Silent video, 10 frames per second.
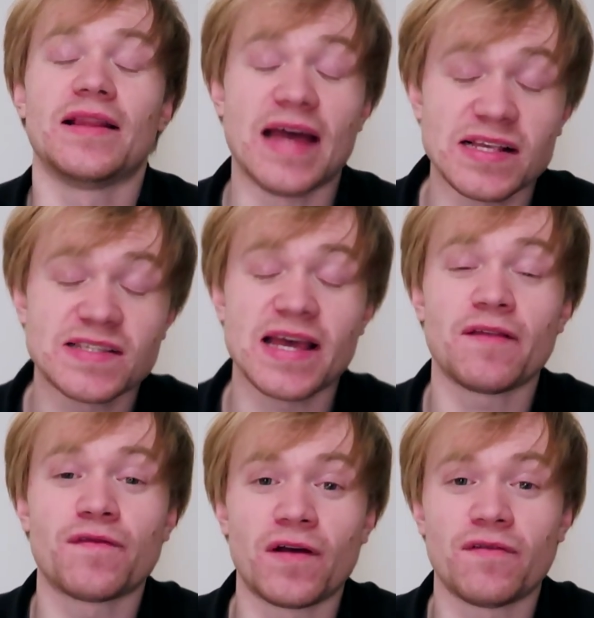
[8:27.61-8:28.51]
That's
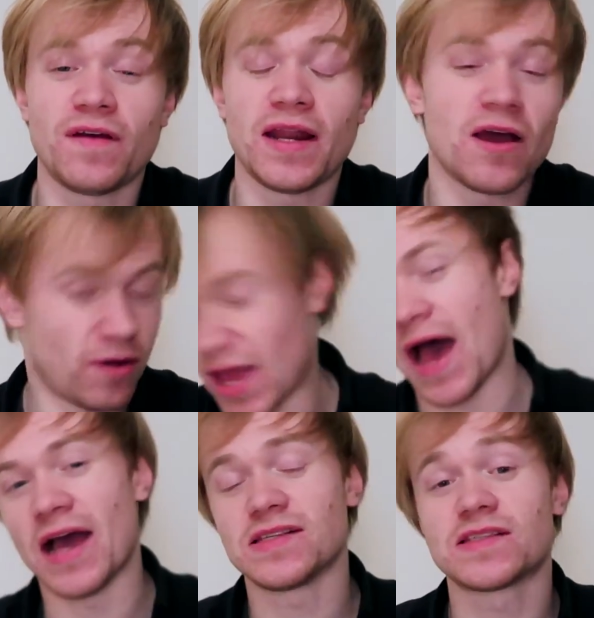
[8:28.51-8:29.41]
it for the video,
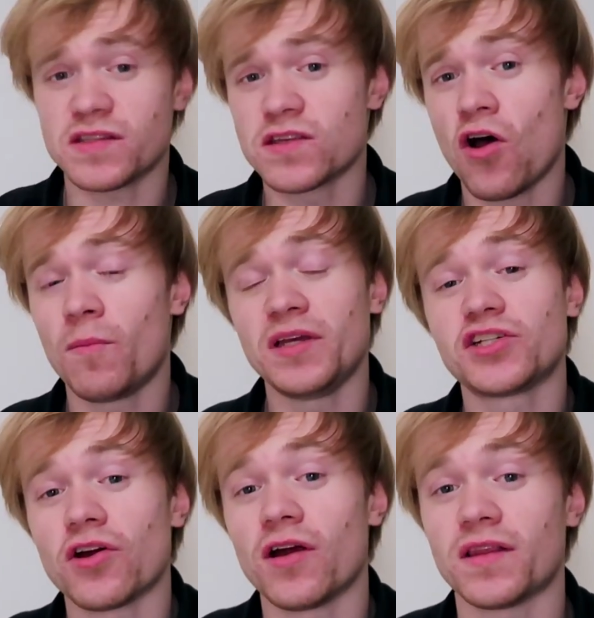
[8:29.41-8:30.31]
guys. So be
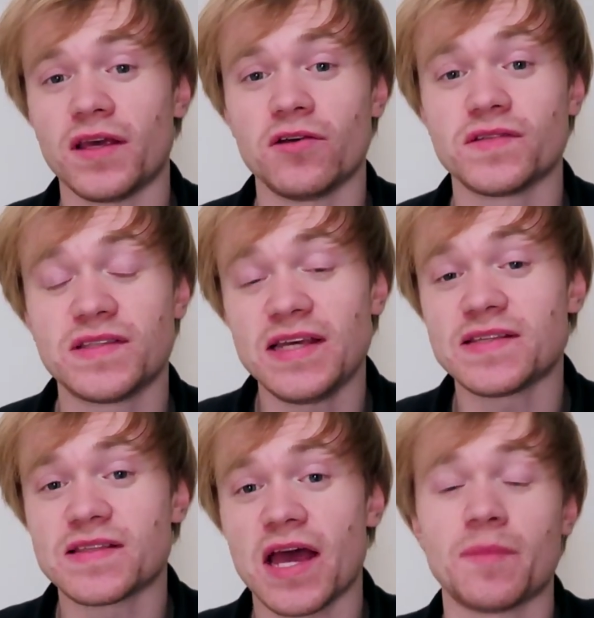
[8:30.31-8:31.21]
sure to use
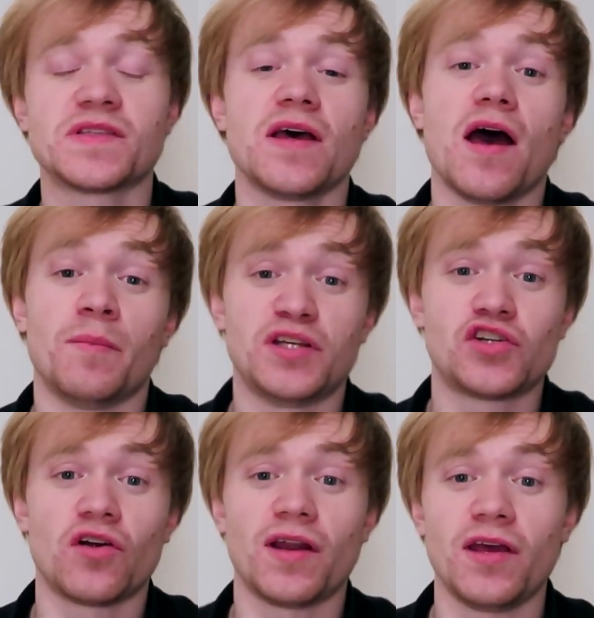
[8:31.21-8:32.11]
these tips, be
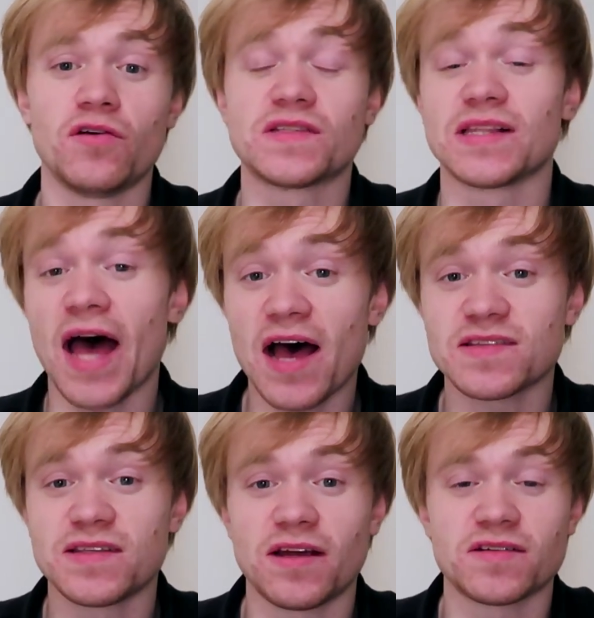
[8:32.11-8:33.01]
sure to use
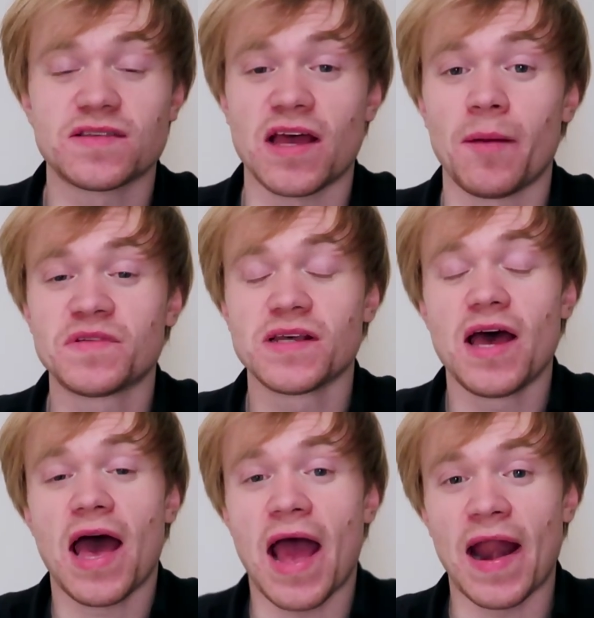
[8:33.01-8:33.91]
last year's tips,
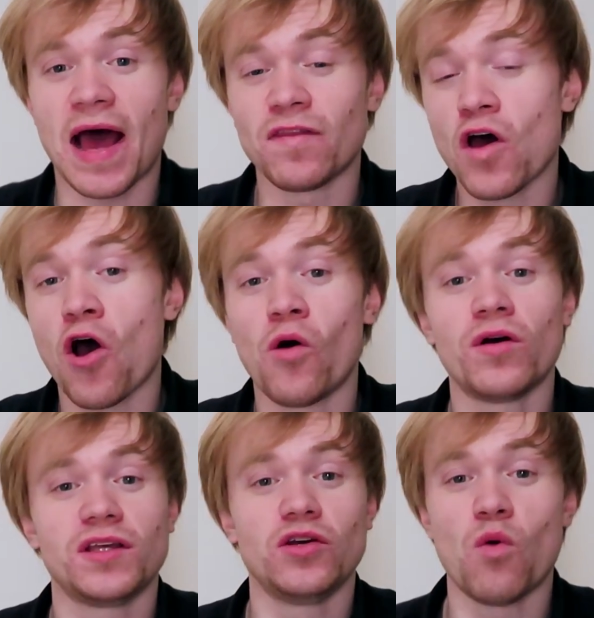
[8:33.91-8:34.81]
and I
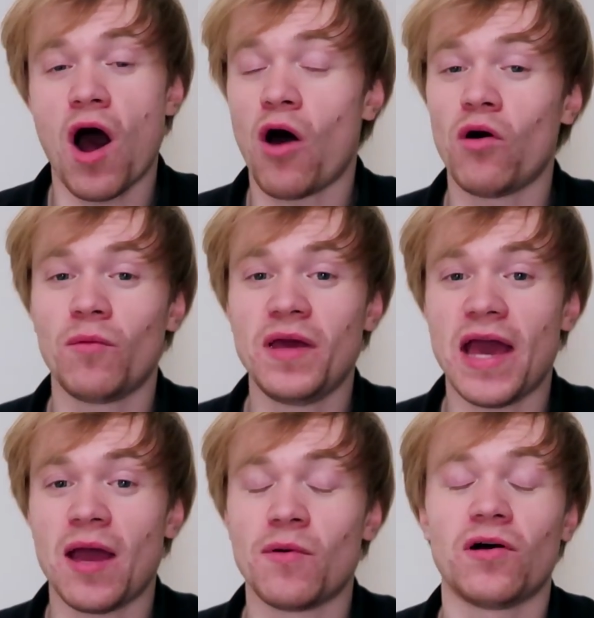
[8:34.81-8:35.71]
know you all will
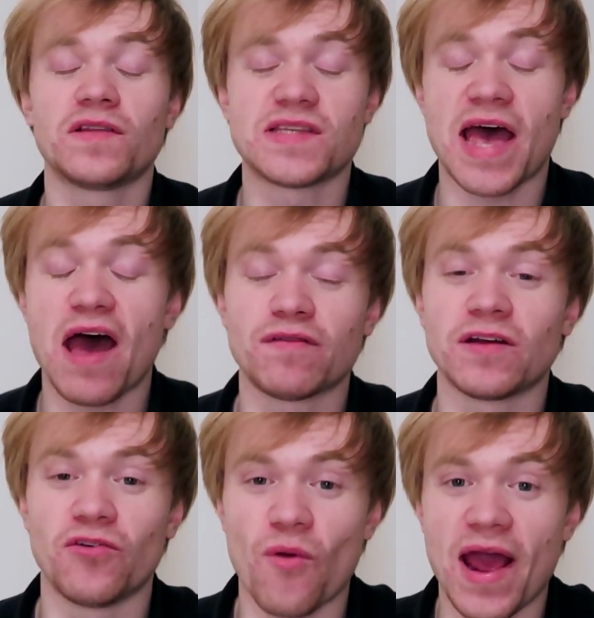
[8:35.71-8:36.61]
be able to have a
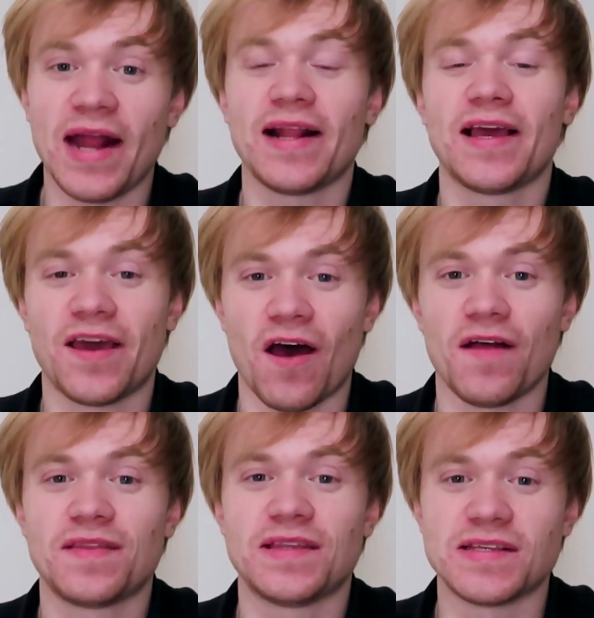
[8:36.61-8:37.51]
great
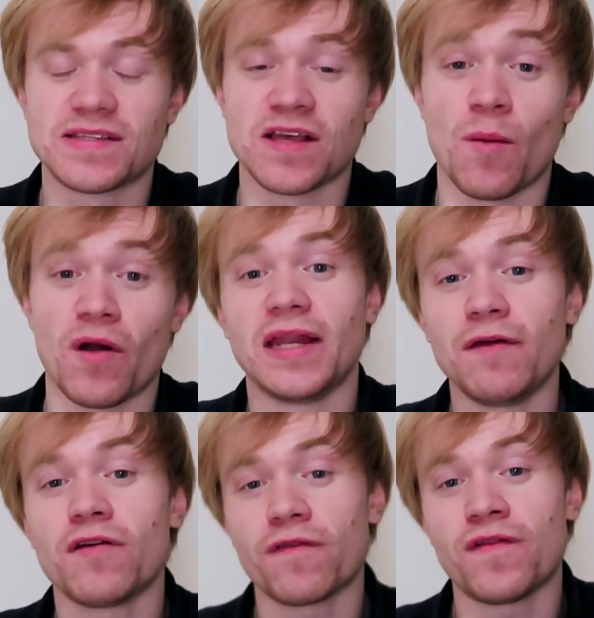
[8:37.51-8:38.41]
cut this summer.
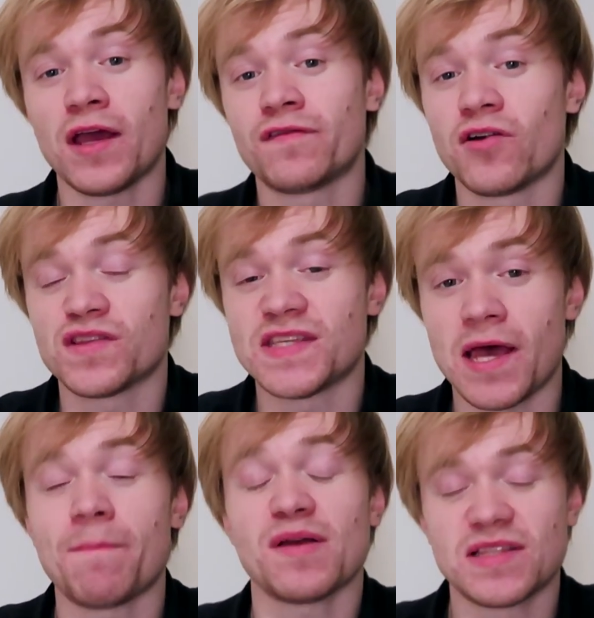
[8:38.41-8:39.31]
Leave your favorite
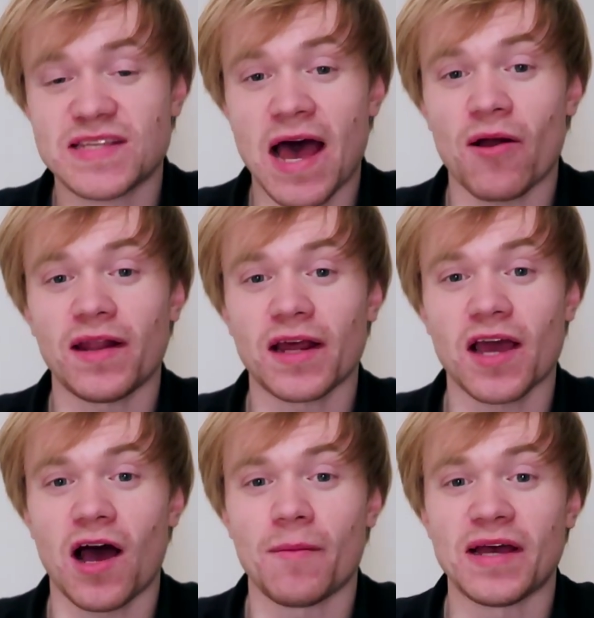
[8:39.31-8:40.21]
tip down in the
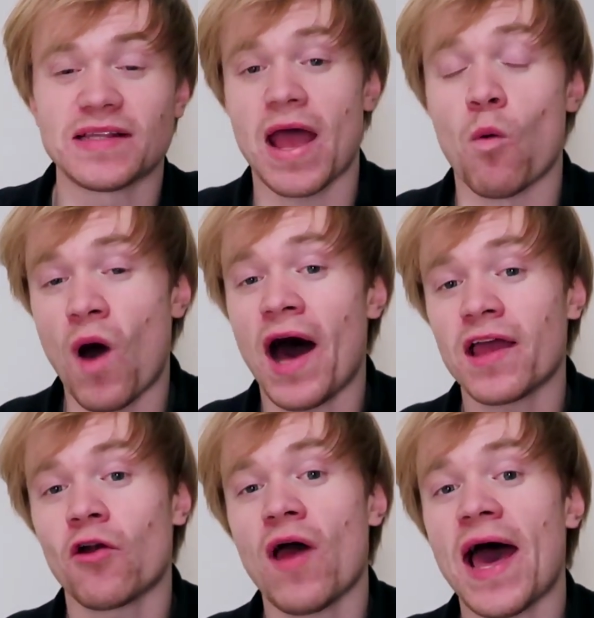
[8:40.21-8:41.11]
comments, and
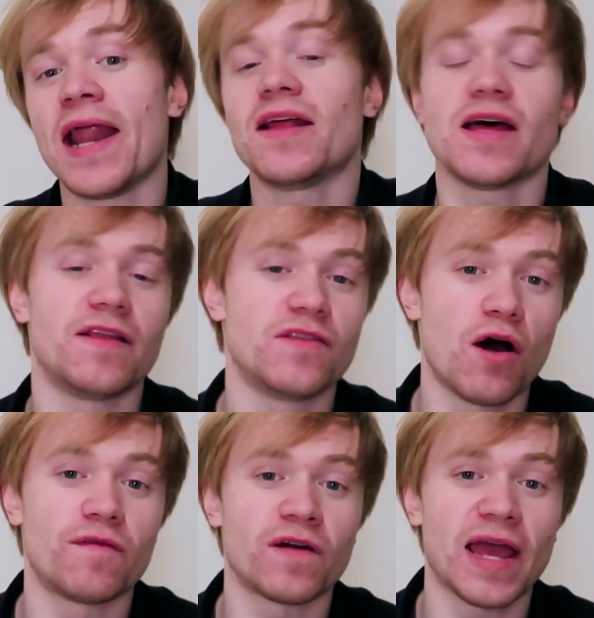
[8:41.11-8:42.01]
while you're at it,
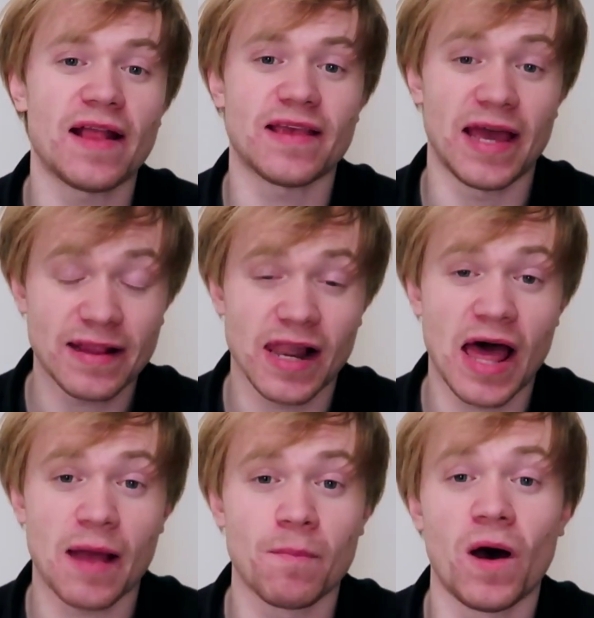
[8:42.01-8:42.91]
don't forget to hit the
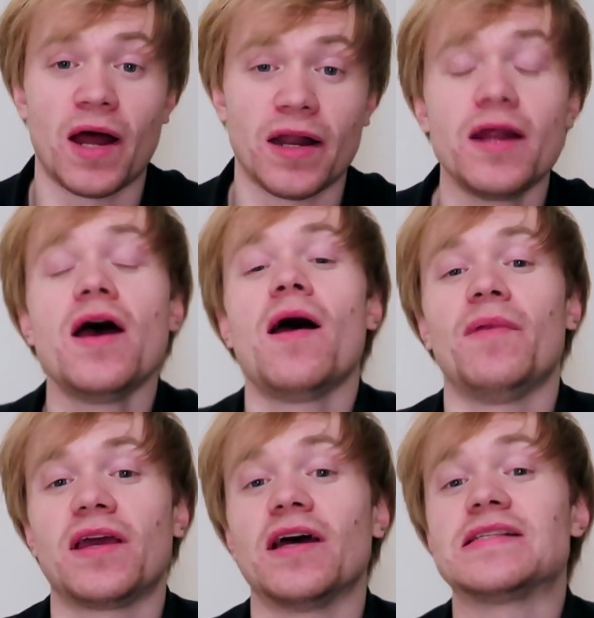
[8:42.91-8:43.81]
like button
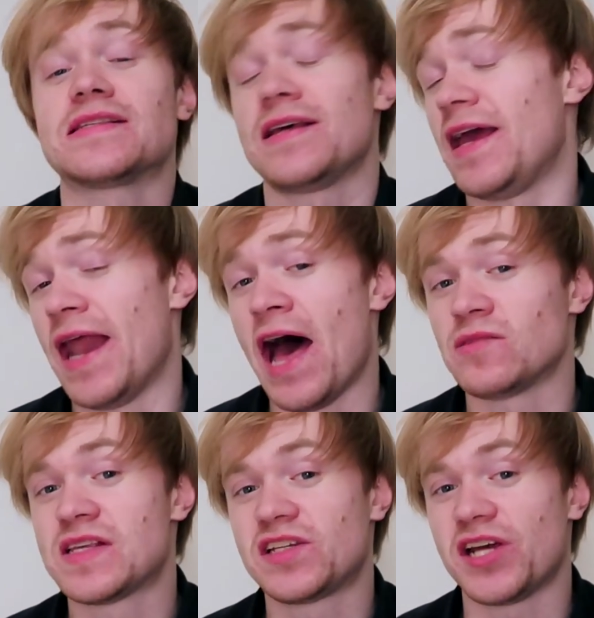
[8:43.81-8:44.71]
because it
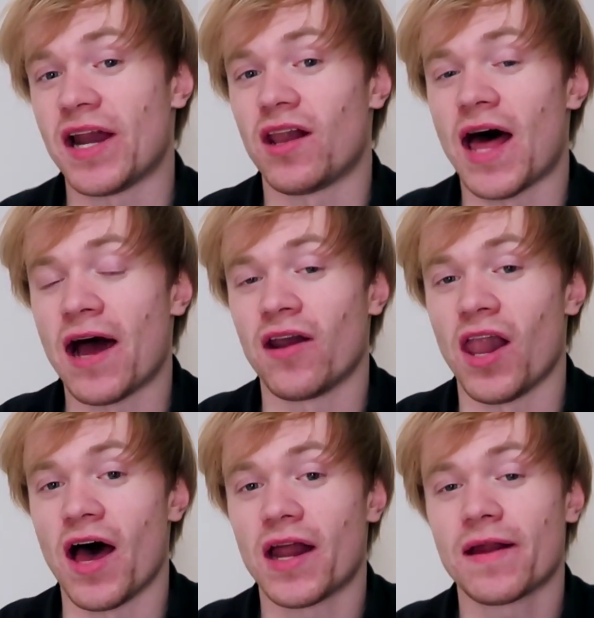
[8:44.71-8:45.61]
helps the channel out a
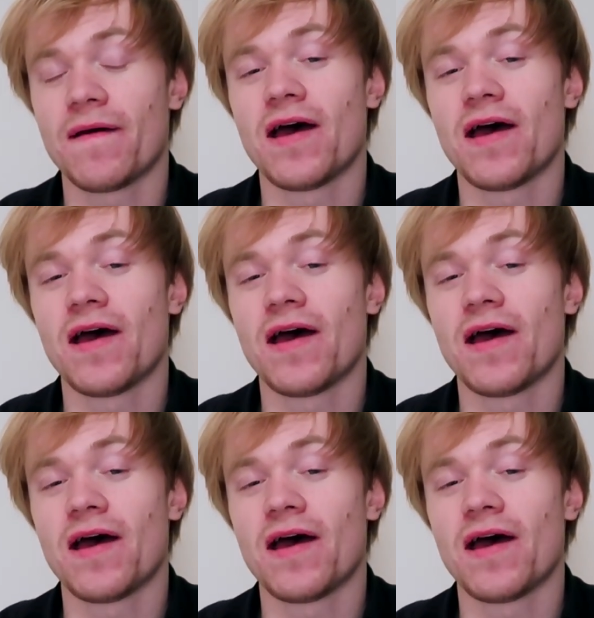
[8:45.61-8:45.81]
lot.